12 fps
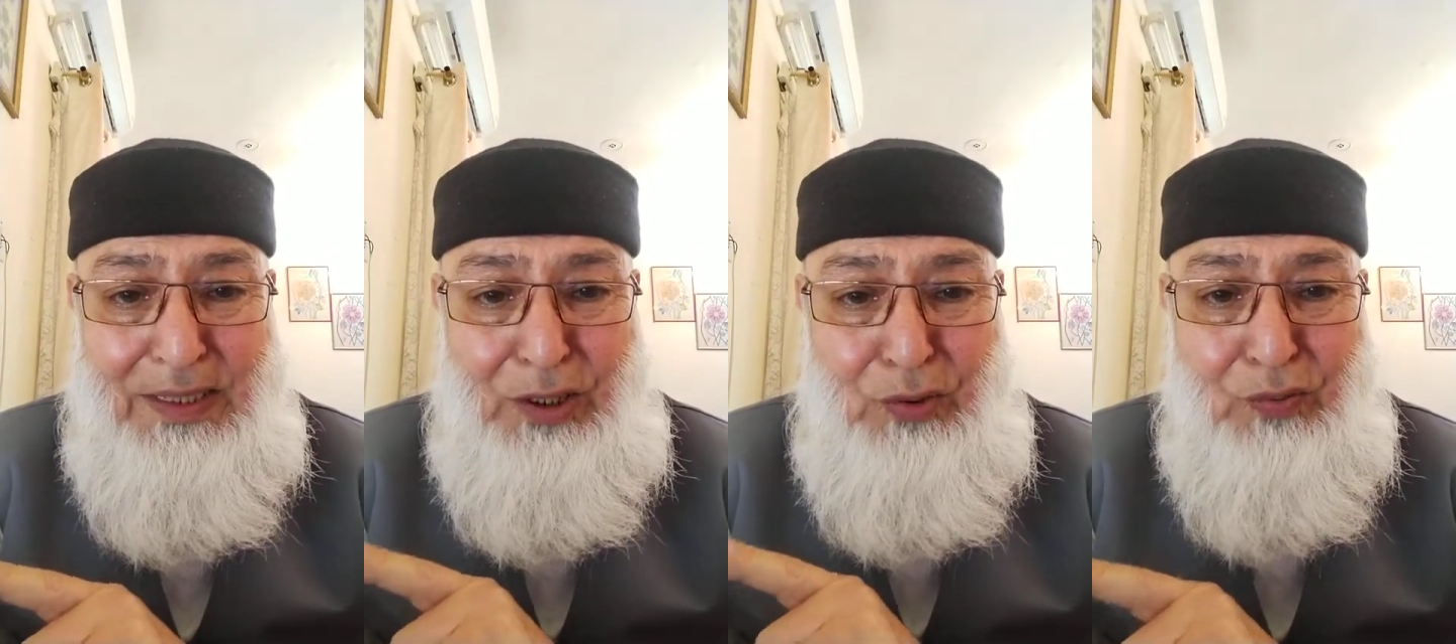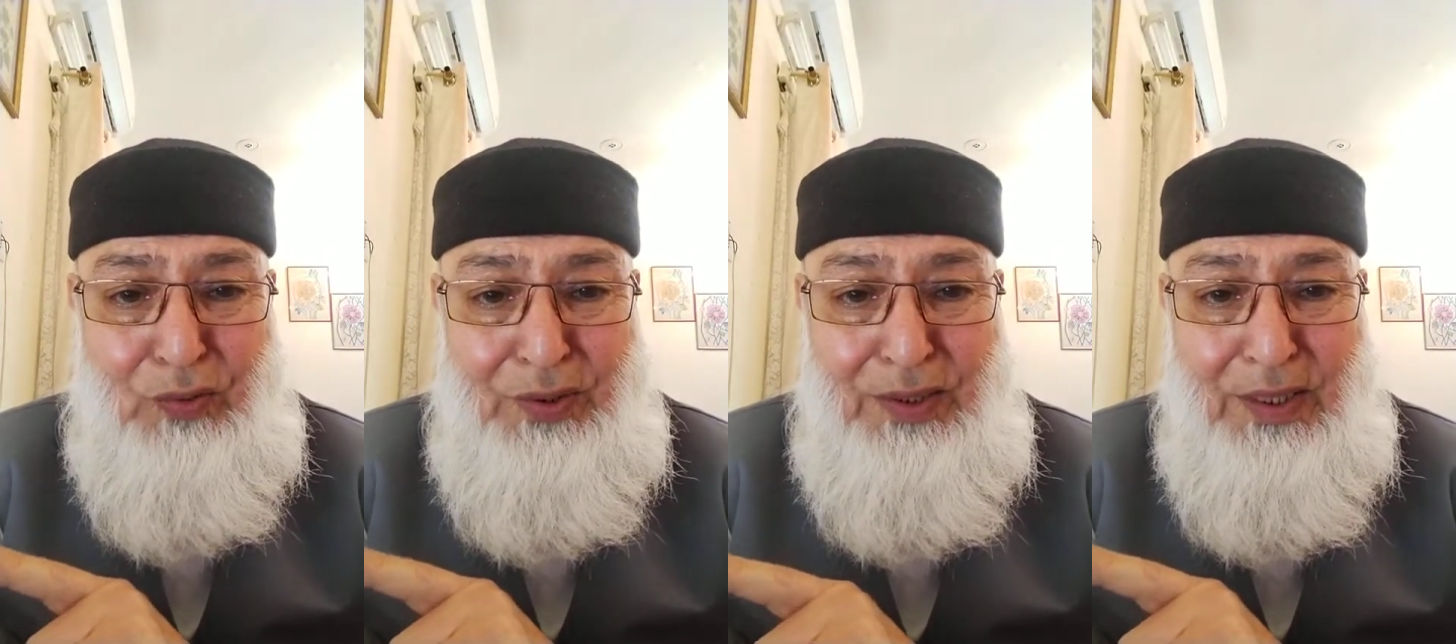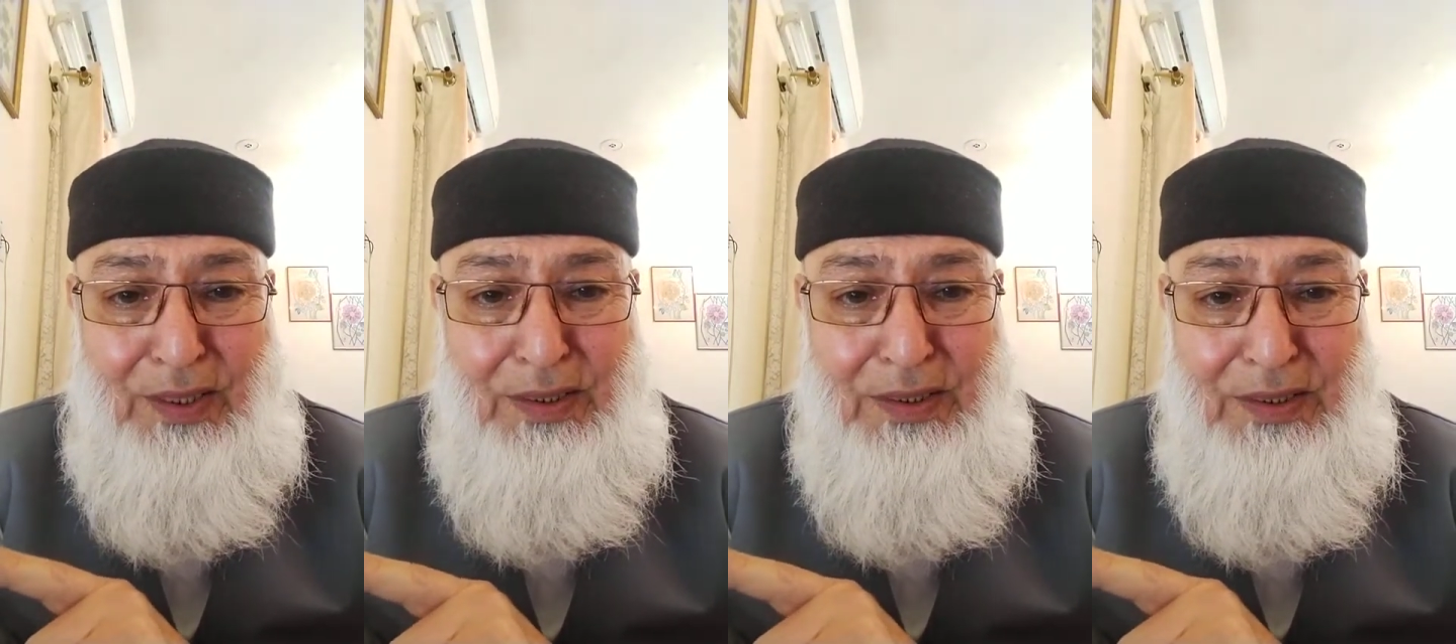This
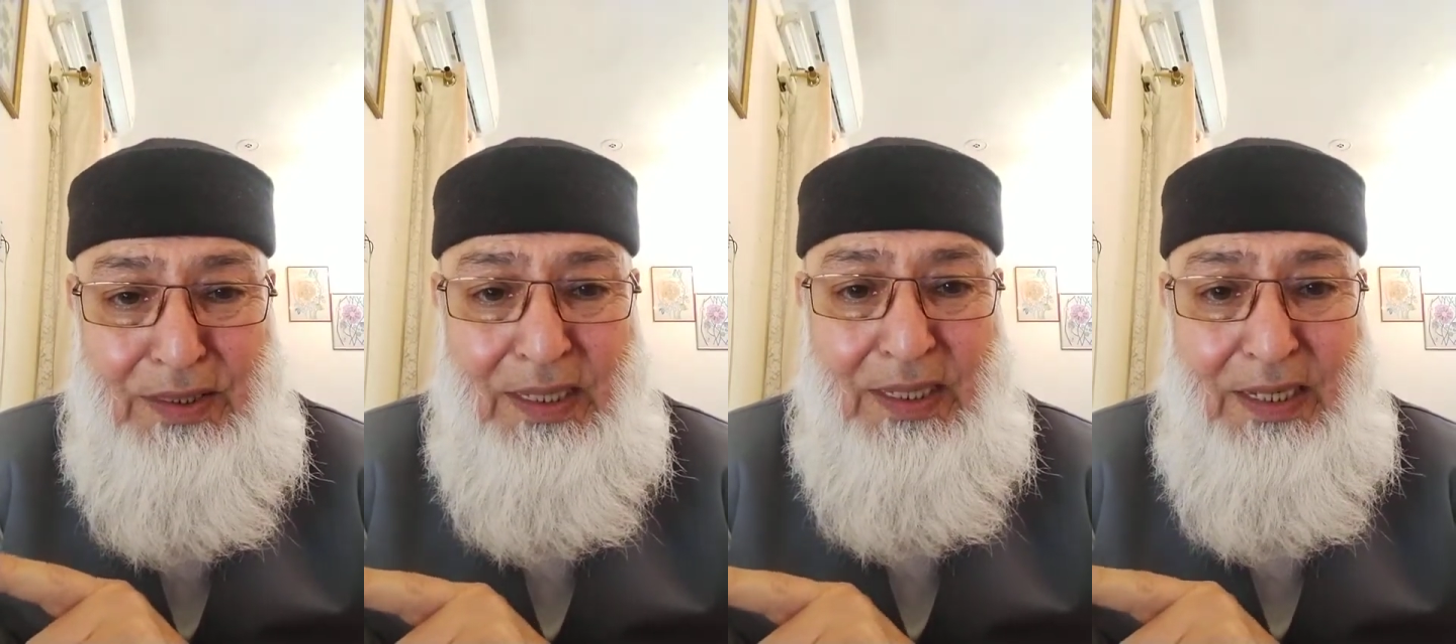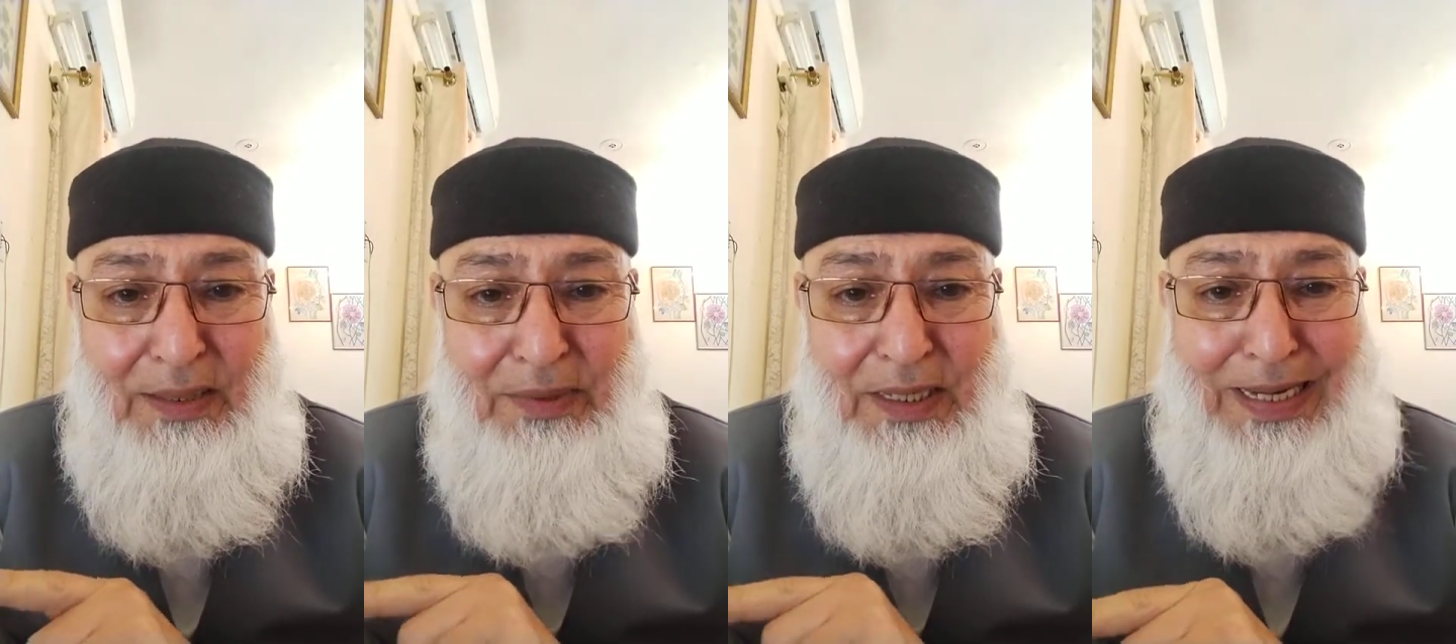would strictly be,